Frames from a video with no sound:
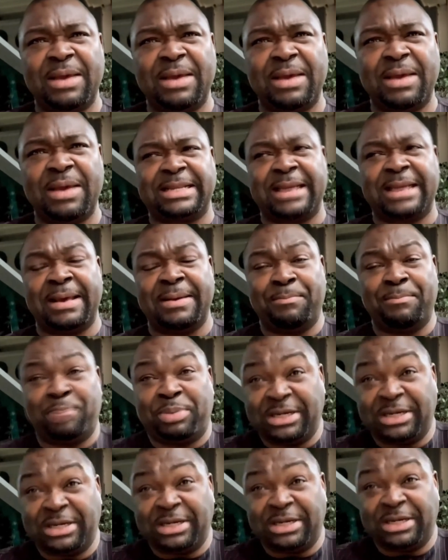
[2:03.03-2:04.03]
But
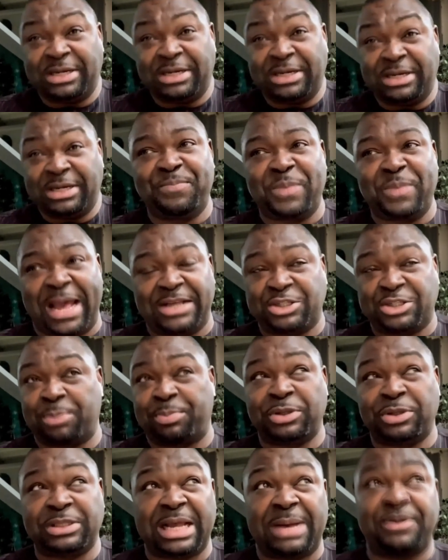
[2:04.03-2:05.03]
personally, I
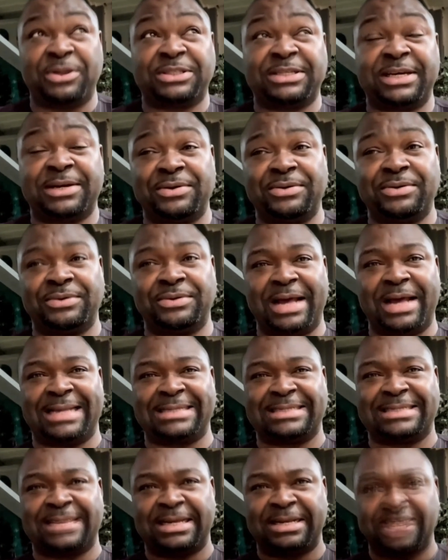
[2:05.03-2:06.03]
support Amotekun
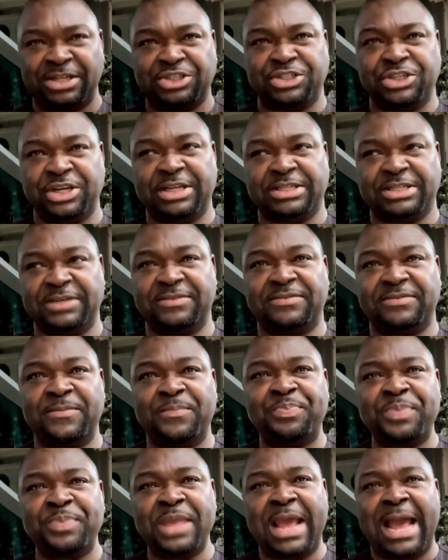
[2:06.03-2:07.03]
as an initiative.
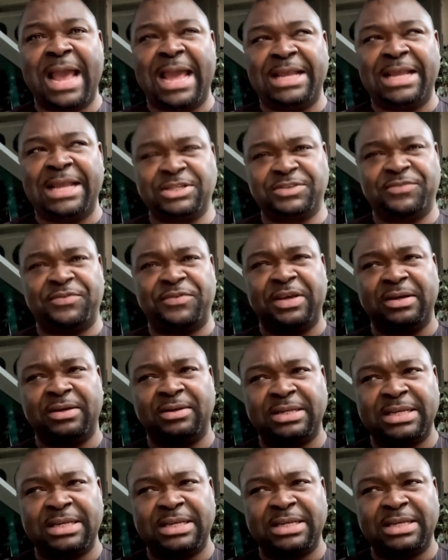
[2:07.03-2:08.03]
I just
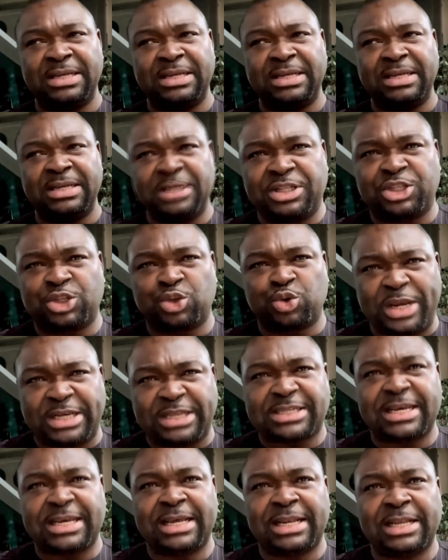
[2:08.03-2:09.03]
feel it needs to be
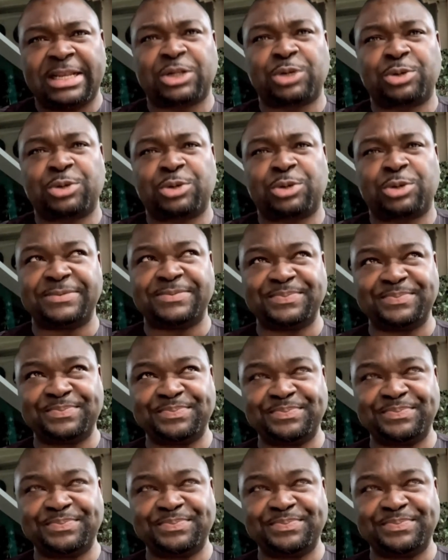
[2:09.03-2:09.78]
tweaked a little bit.